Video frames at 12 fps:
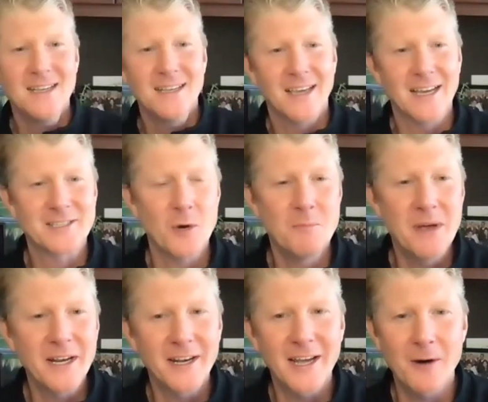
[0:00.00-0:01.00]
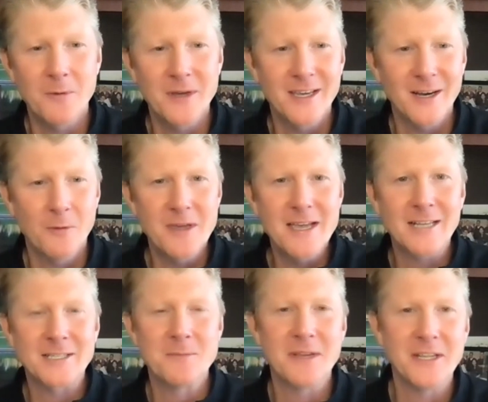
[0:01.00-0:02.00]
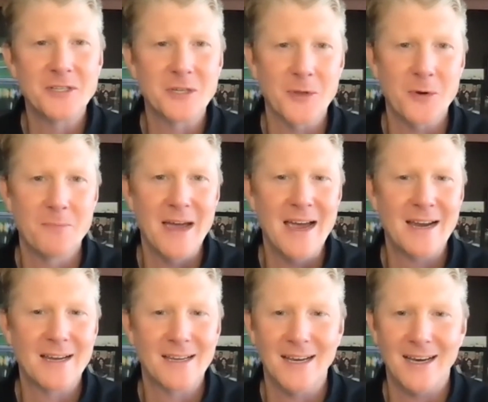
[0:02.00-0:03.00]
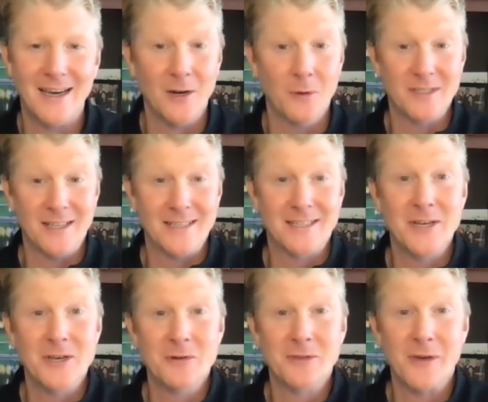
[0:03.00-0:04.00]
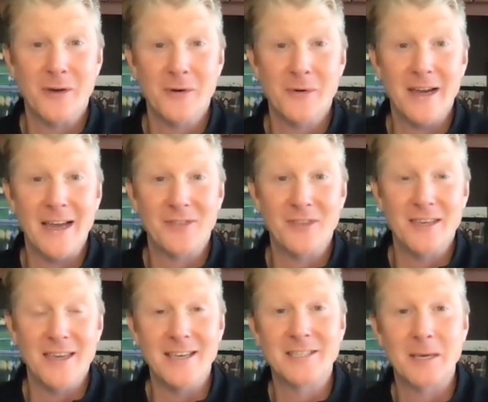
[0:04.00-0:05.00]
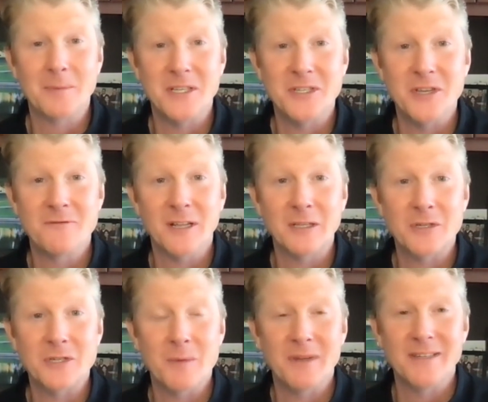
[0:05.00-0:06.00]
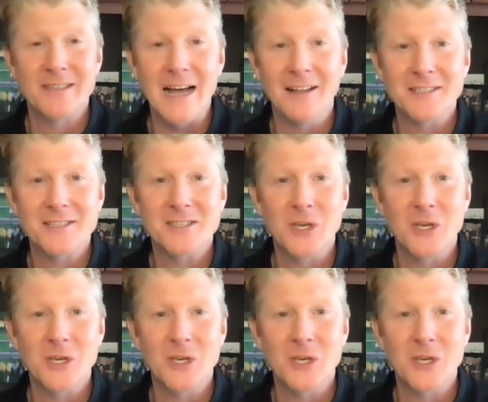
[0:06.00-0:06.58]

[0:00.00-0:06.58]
Yeah, so Ben and I, we got to meet each other back, I don't know, it was like 10 years ago at the ACEP Teaching Fellowship in Dallas.